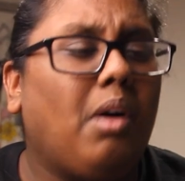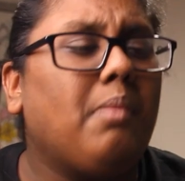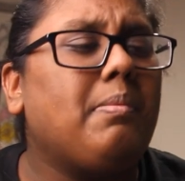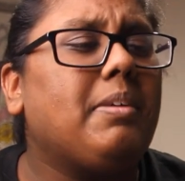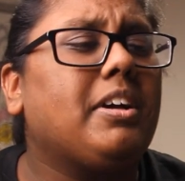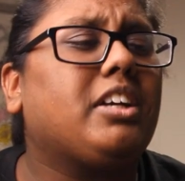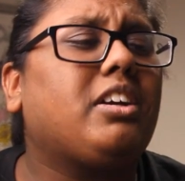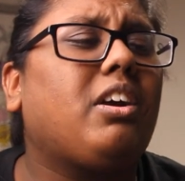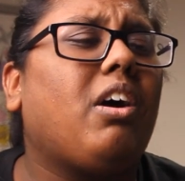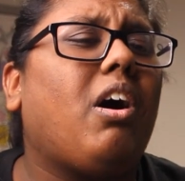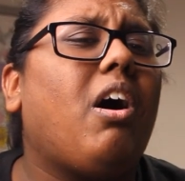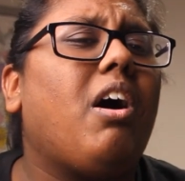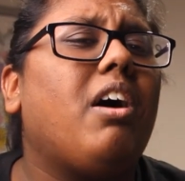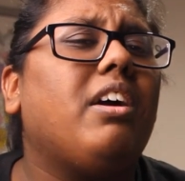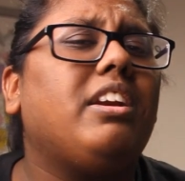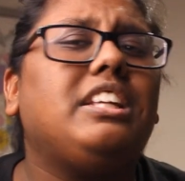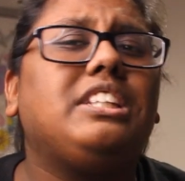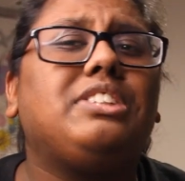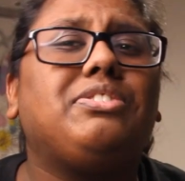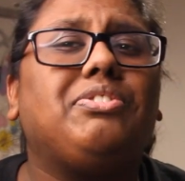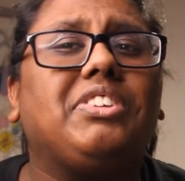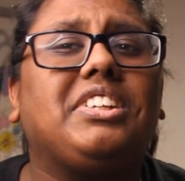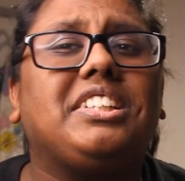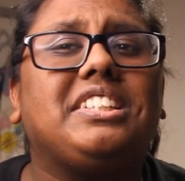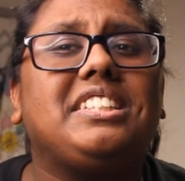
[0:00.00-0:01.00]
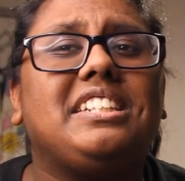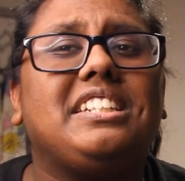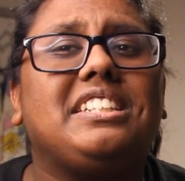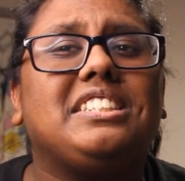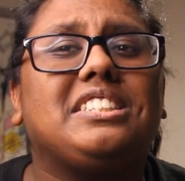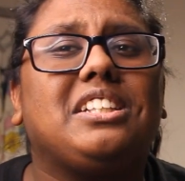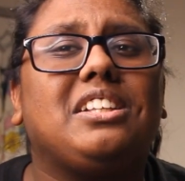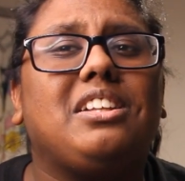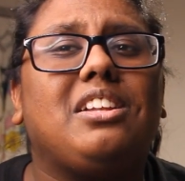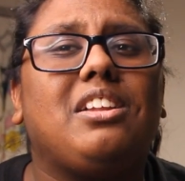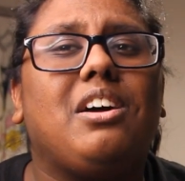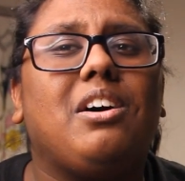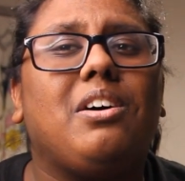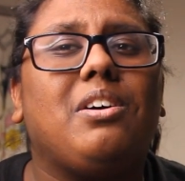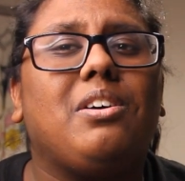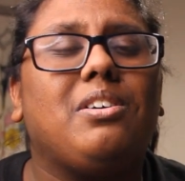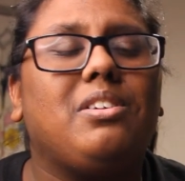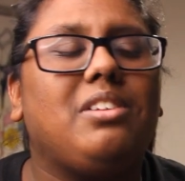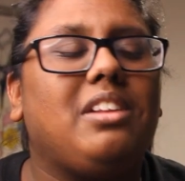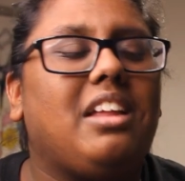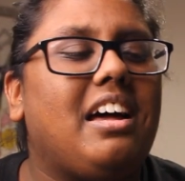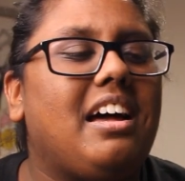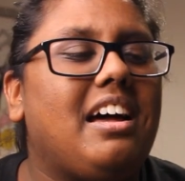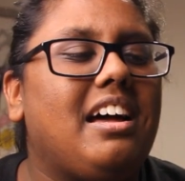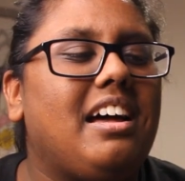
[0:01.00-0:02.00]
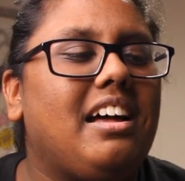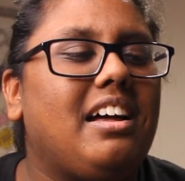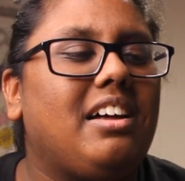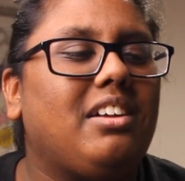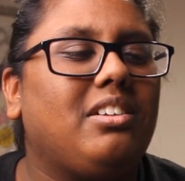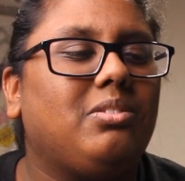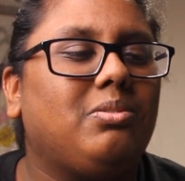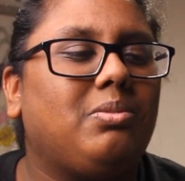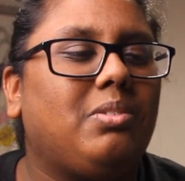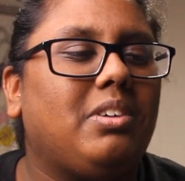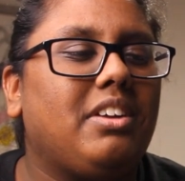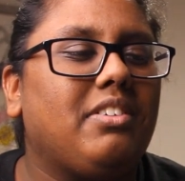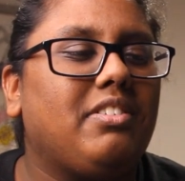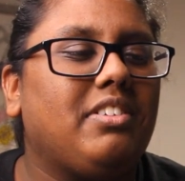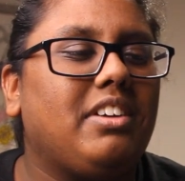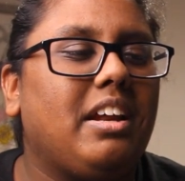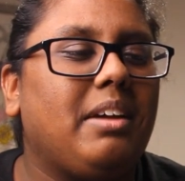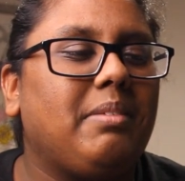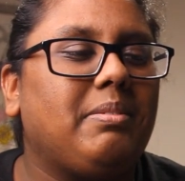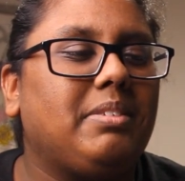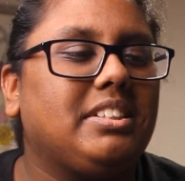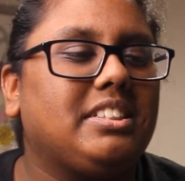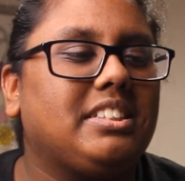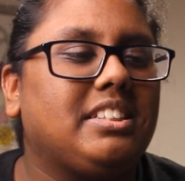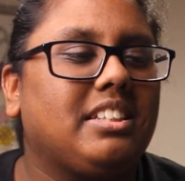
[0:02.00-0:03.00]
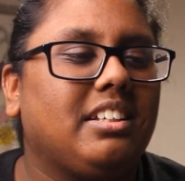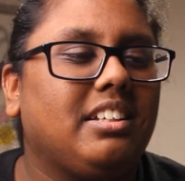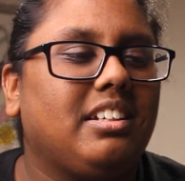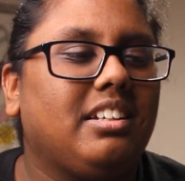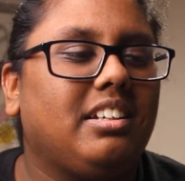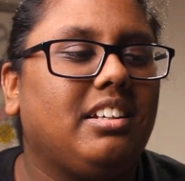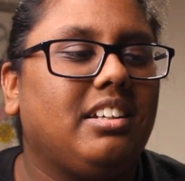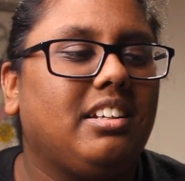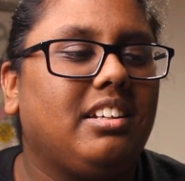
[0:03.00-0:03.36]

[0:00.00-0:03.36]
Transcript: Oh my god, he's fixing his Lola, whatever her name is.